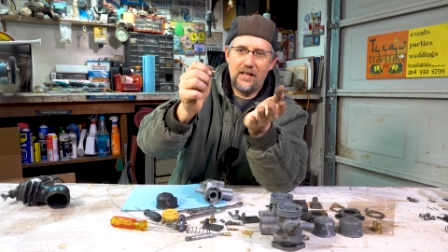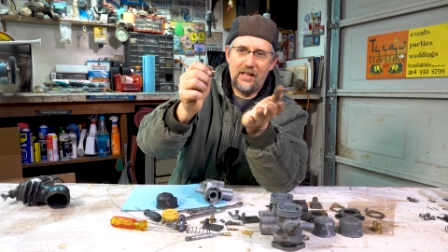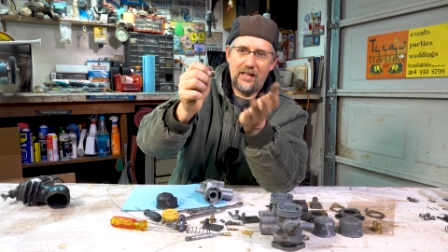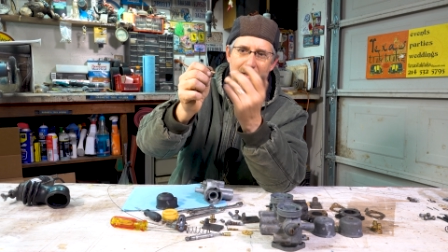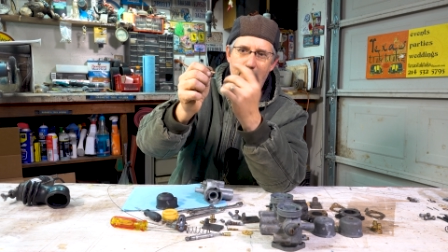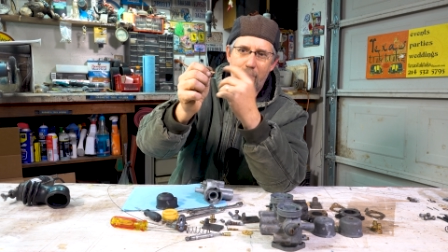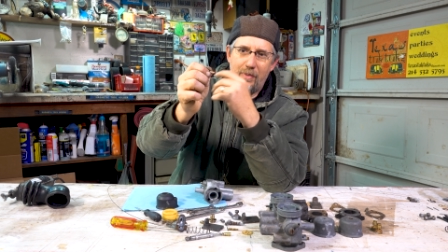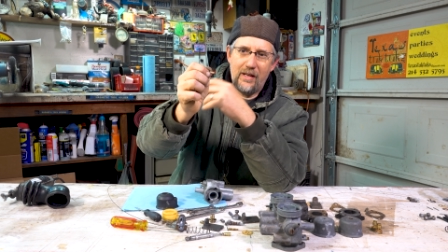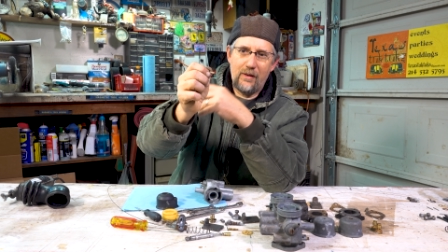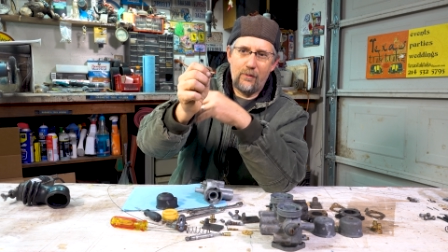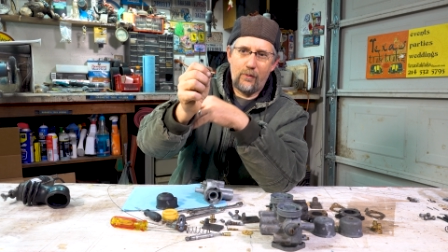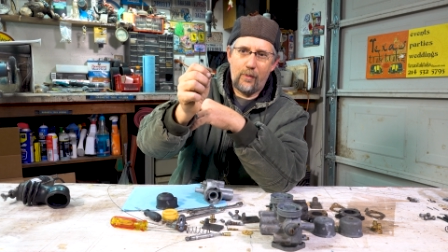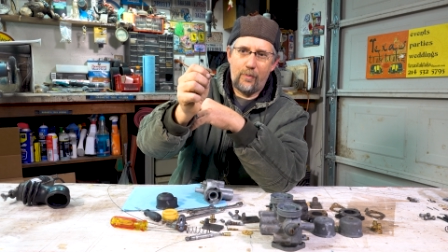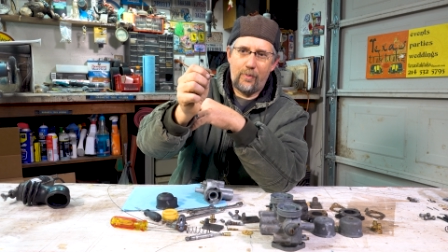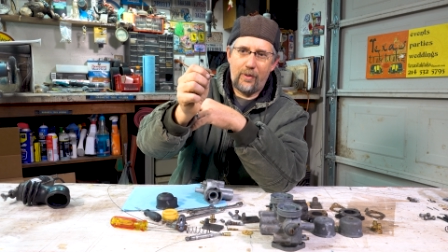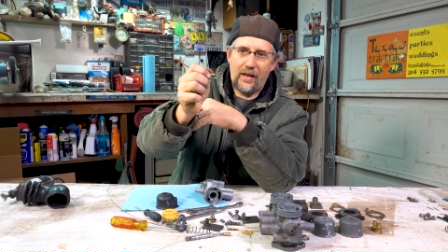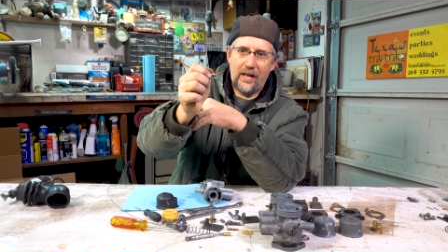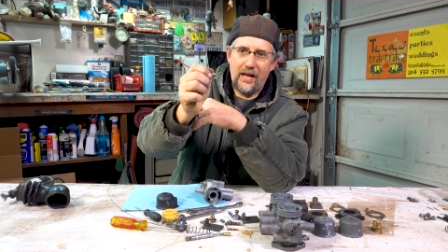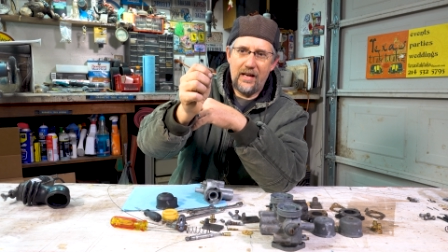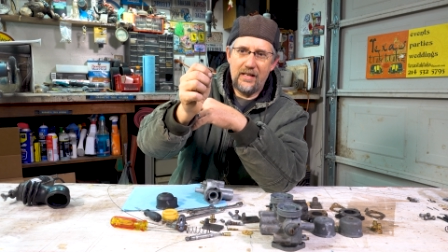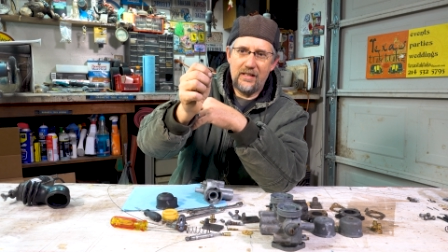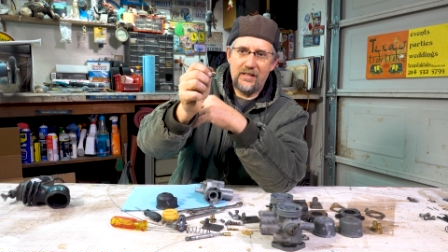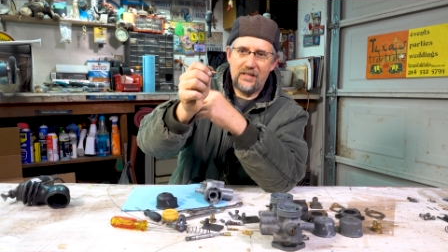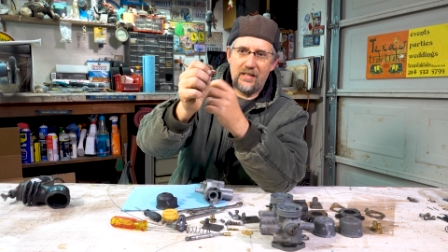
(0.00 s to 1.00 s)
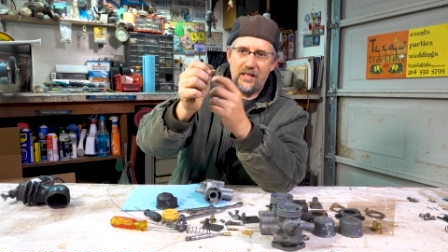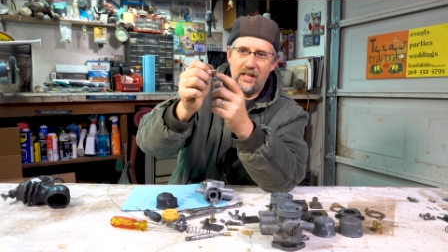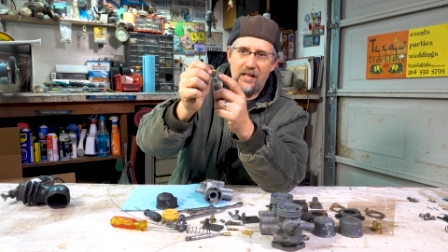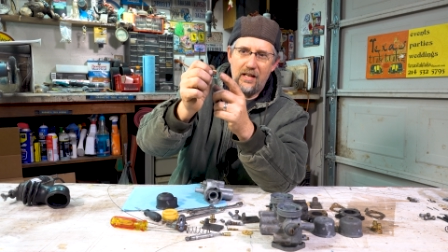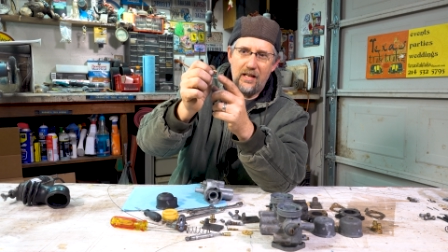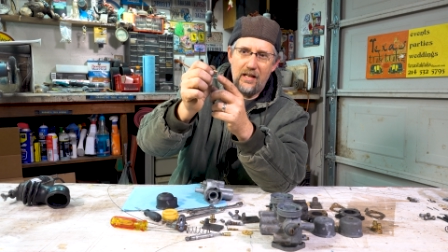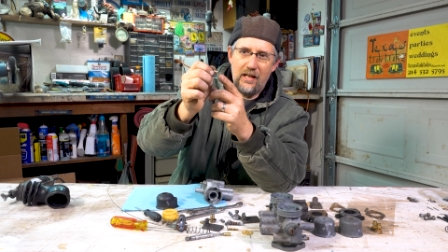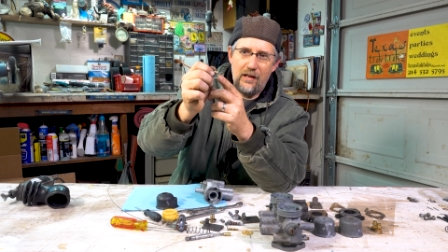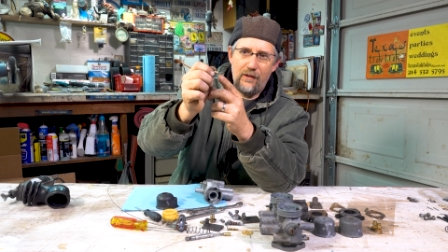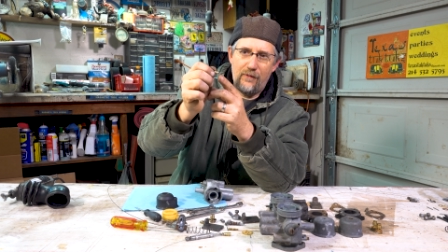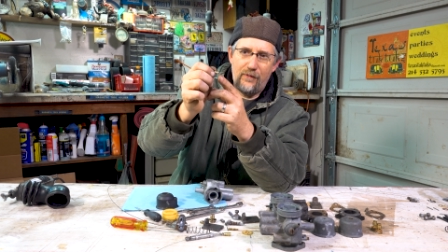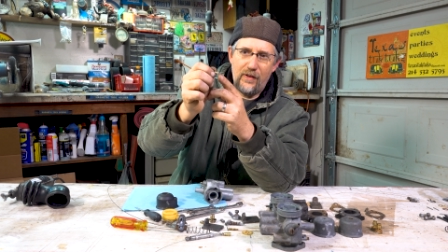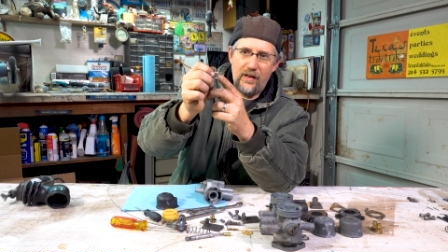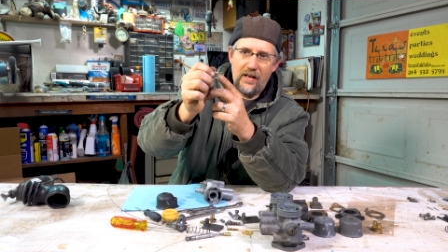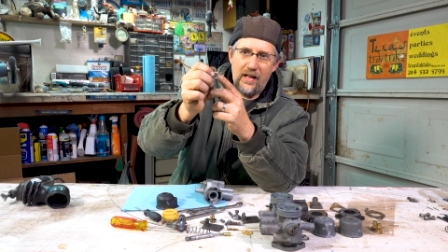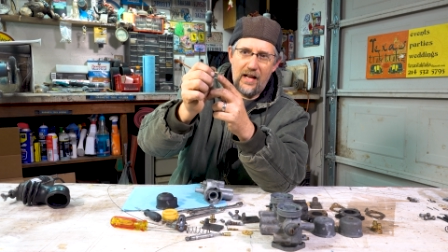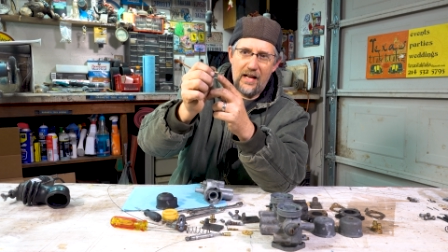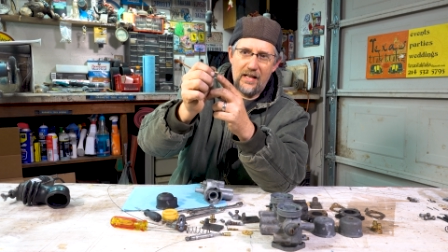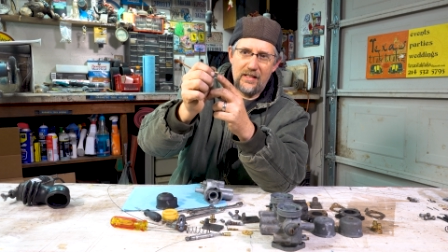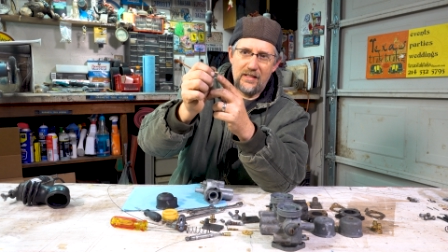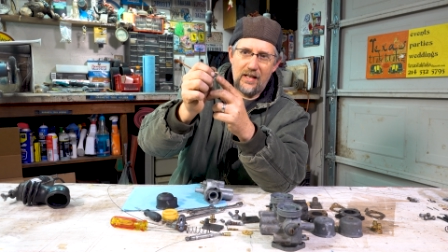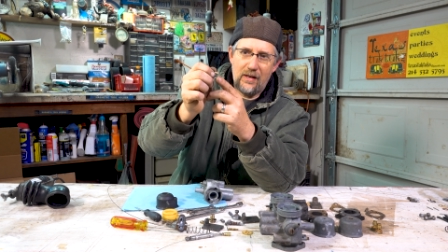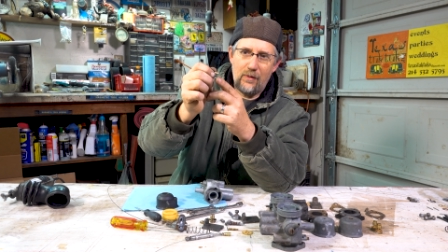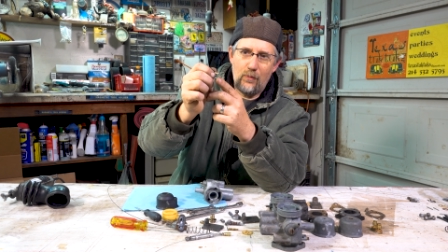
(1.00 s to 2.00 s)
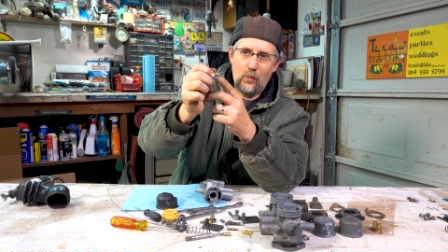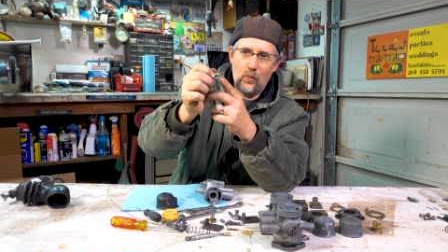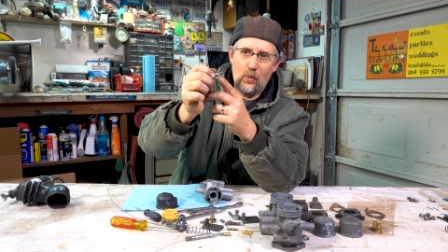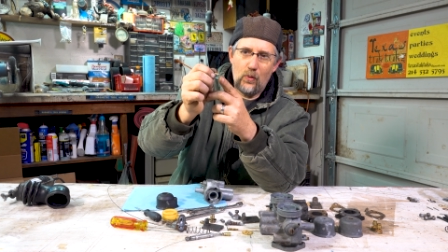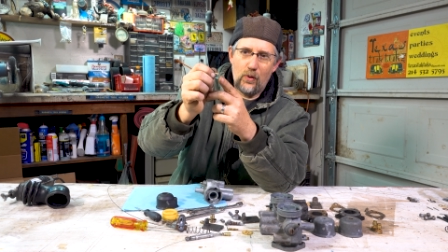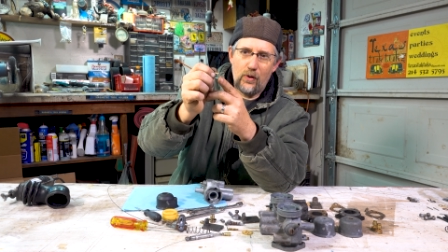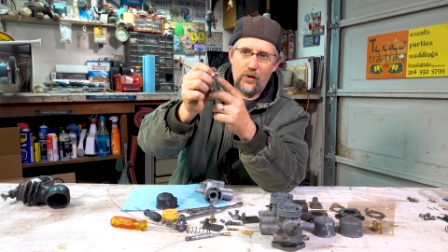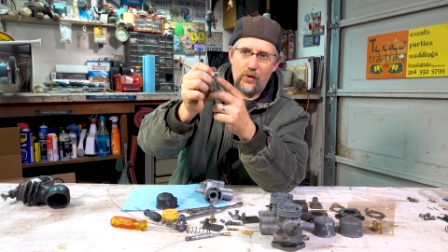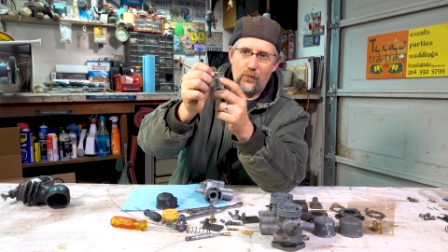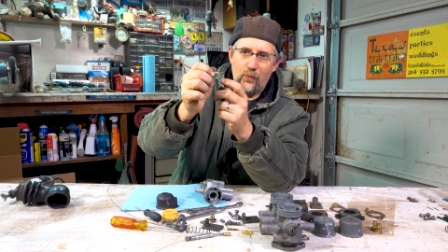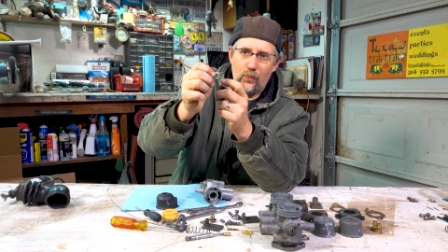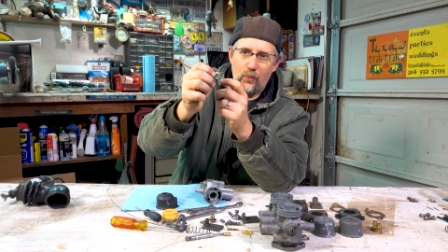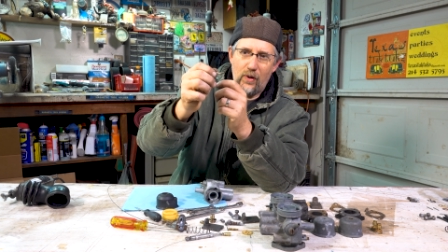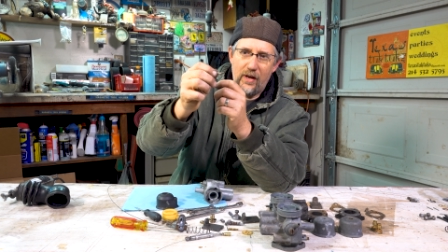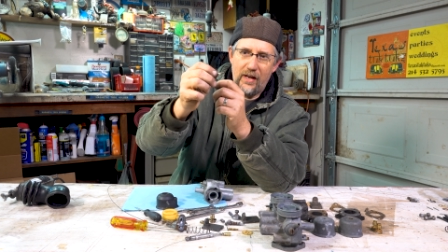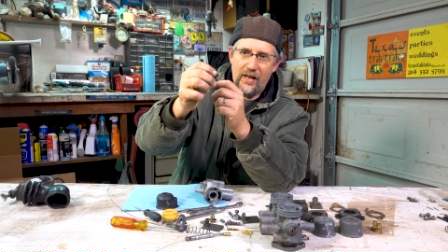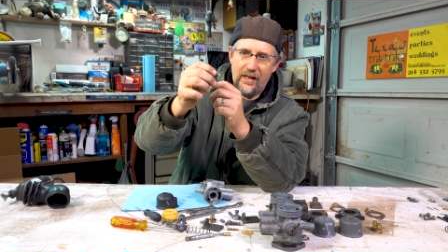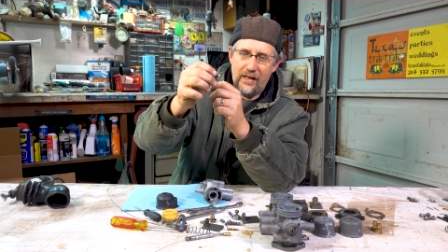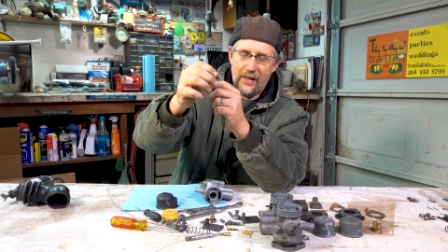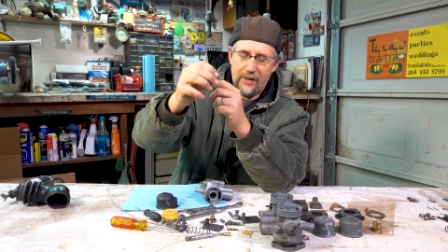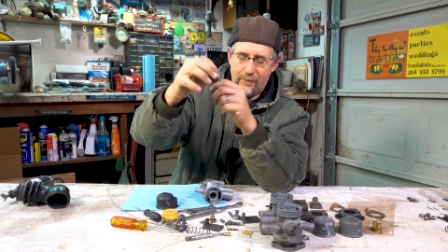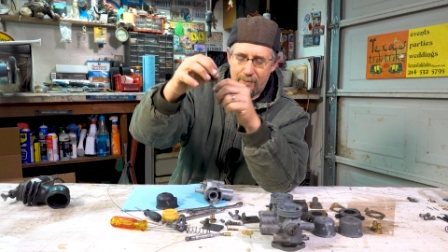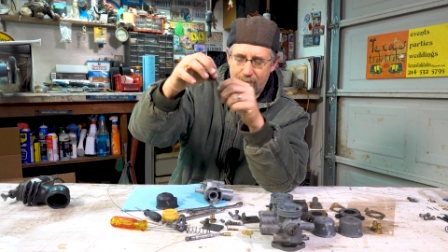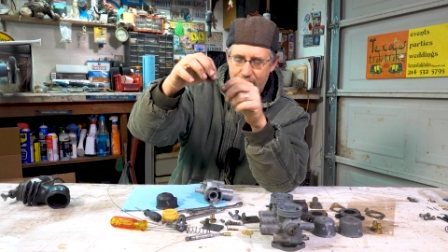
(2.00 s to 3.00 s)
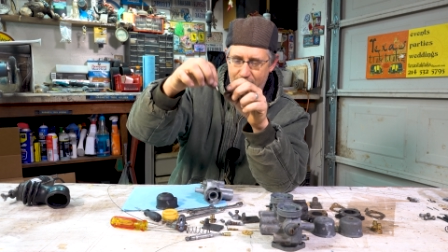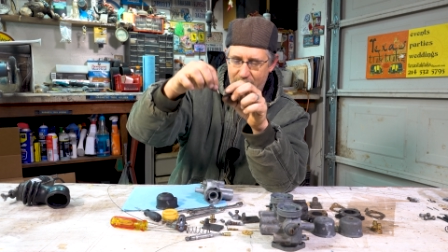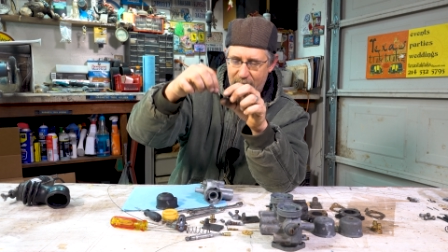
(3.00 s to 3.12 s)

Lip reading: can be replaced if it has a worn ring.